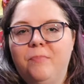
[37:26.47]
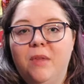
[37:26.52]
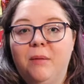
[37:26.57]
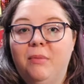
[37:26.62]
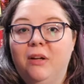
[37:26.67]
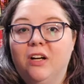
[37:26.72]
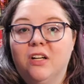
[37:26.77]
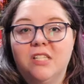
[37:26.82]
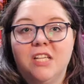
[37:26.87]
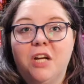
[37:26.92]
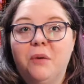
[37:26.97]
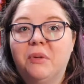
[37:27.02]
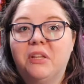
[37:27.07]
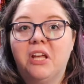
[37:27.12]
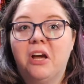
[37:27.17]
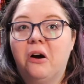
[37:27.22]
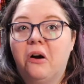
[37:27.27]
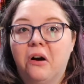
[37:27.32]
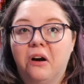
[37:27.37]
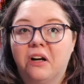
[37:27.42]
I'm not gonna tell you what
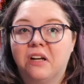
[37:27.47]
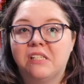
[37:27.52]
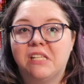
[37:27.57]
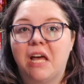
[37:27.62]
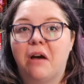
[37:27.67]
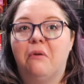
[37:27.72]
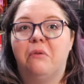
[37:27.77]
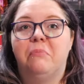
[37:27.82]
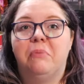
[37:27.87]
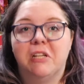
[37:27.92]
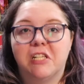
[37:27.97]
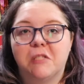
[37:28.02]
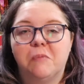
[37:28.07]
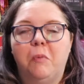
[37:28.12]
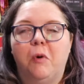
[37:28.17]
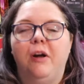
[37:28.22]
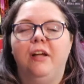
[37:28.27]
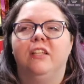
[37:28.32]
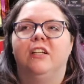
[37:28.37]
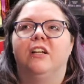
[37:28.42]
they are because that would be a
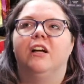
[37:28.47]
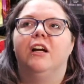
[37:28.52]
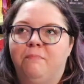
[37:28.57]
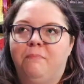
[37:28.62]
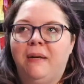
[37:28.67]
spoiler.